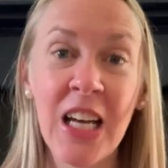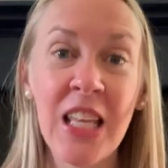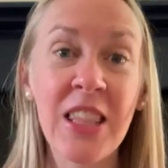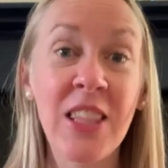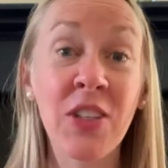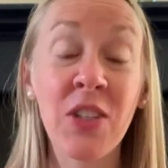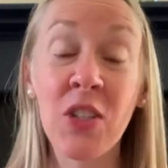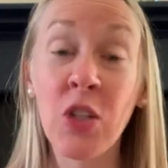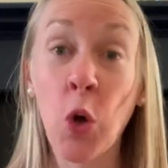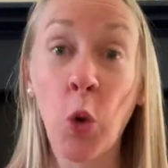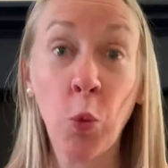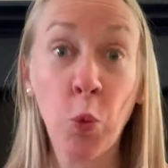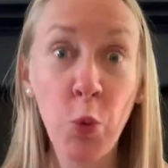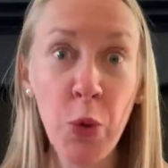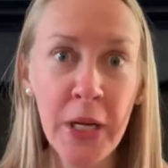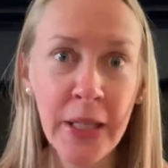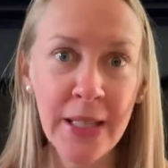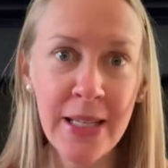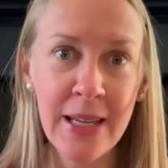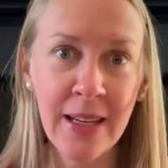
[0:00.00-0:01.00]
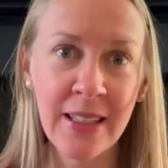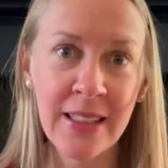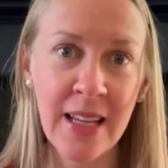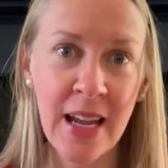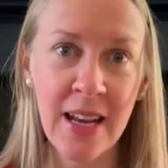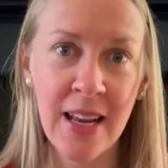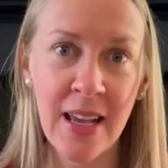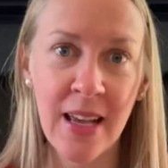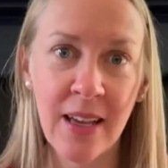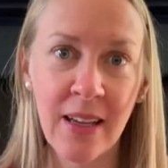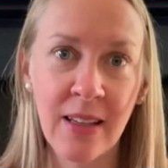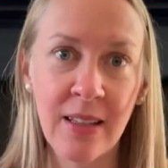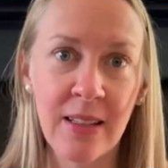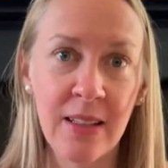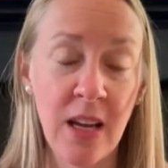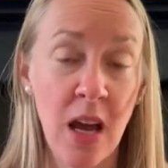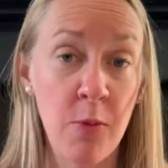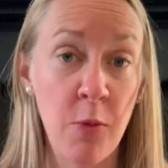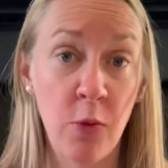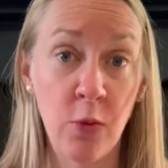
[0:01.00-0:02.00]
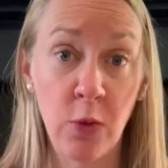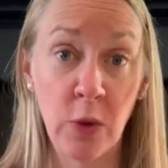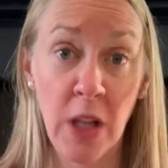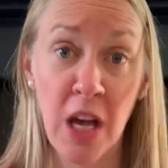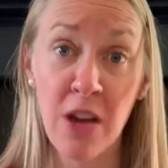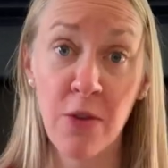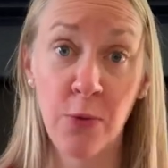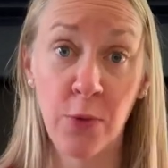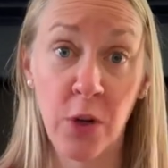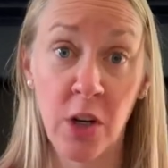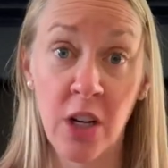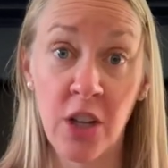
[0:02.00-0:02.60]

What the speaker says: This is a really exciting time of life for a